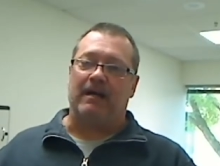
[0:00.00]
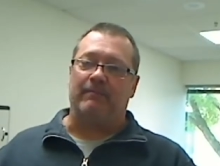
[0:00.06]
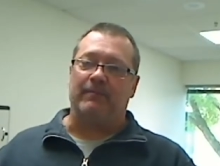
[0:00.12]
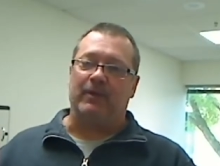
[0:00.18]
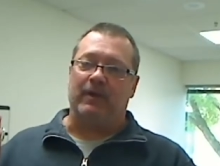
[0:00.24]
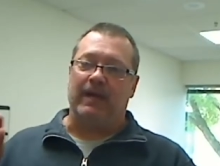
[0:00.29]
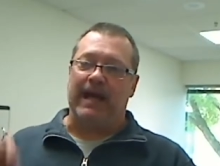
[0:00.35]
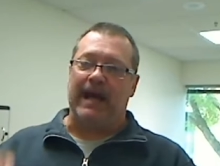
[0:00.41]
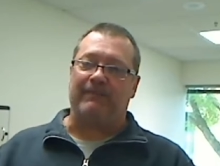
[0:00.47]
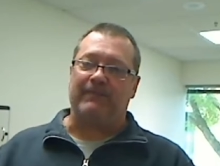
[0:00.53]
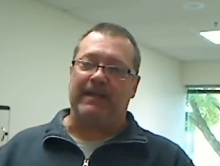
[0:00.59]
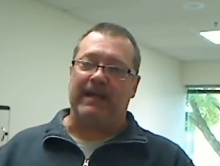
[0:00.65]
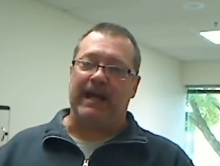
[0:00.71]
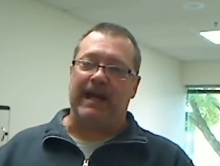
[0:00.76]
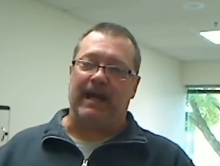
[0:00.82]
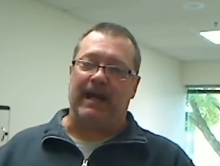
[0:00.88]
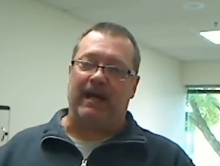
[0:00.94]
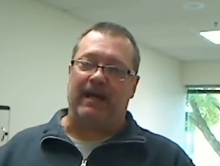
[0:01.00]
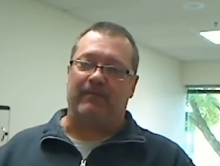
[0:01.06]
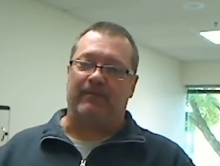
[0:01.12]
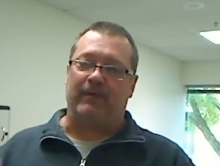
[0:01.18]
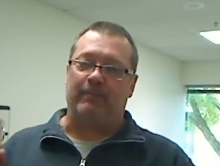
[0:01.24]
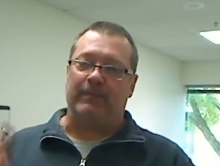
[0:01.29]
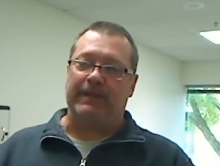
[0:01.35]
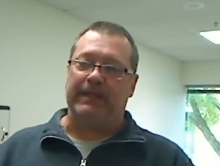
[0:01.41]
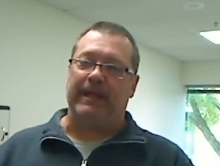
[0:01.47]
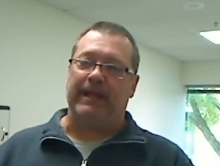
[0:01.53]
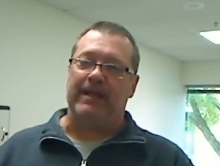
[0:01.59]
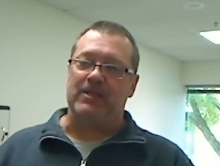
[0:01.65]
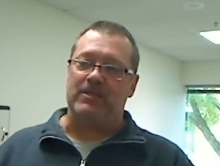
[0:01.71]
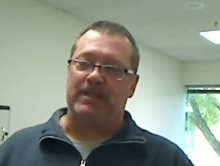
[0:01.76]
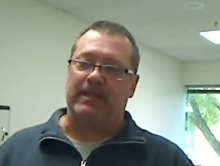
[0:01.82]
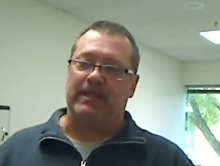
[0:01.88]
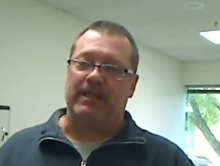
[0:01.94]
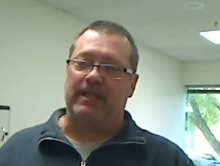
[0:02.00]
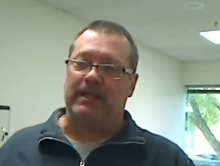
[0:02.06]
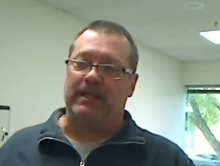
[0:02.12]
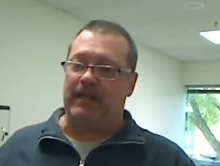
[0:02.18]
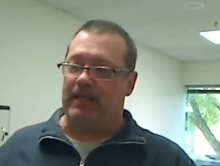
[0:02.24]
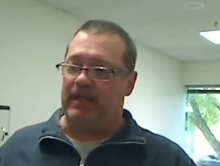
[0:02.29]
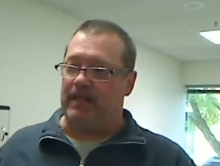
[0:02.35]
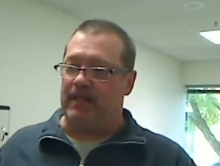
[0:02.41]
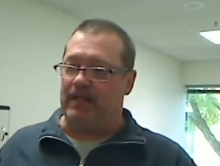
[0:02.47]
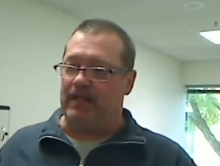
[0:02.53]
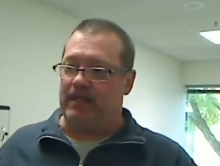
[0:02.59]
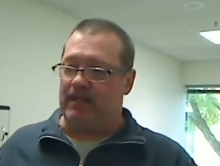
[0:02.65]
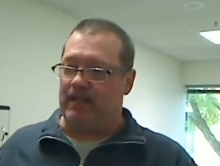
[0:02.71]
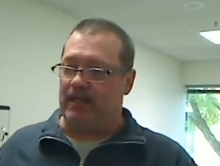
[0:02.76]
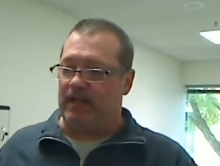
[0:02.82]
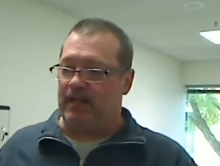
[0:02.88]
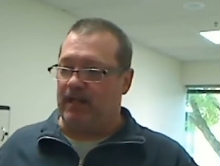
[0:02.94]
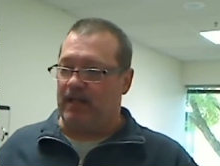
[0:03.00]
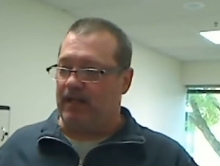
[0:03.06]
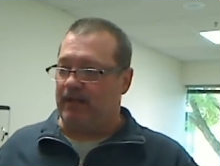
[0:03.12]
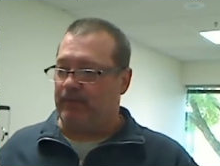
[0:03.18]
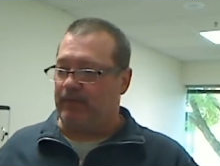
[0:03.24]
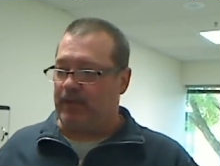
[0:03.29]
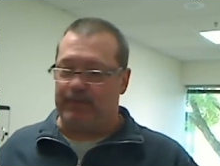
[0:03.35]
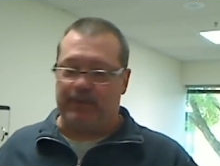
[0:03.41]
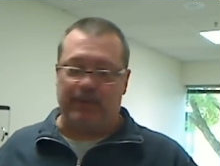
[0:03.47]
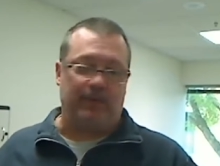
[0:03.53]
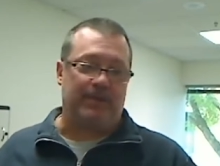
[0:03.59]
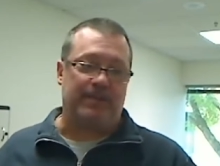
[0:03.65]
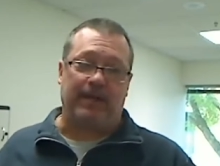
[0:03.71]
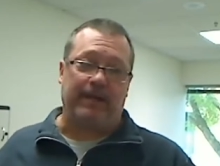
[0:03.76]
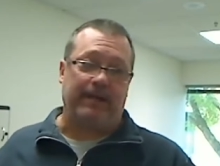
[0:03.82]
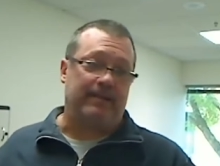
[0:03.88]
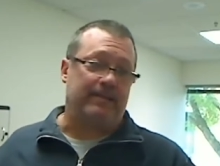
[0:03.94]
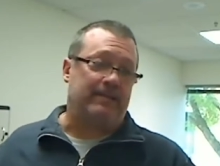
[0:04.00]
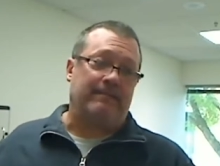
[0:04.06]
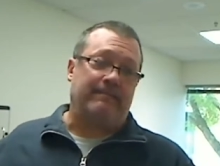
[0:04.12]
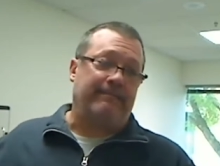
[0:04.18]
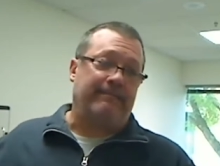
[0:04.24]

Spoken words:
you have to have a PhD in computer science.